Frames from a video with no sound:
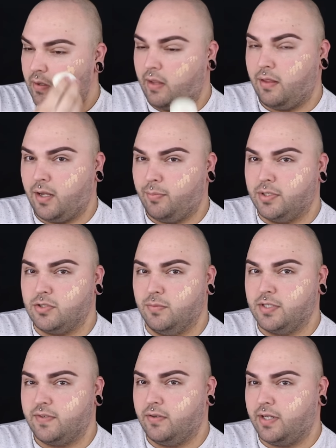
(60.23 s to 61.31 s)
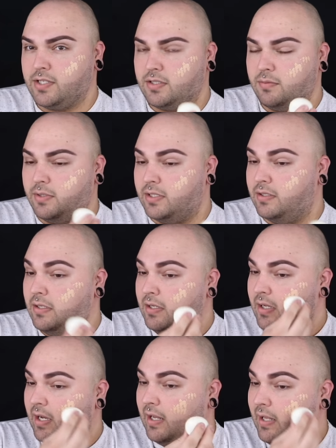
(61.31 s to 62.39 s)
I think I put too much foundation, but
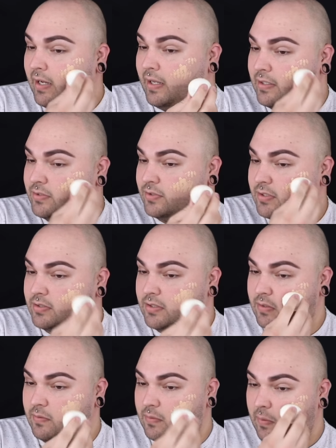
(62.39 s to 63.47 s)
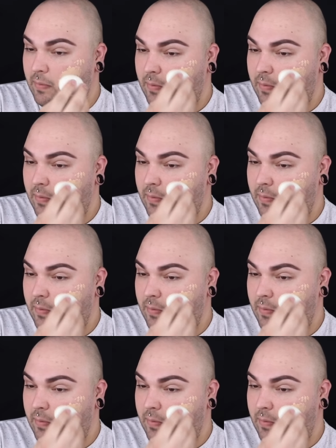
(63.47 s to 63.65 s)
I like extra, so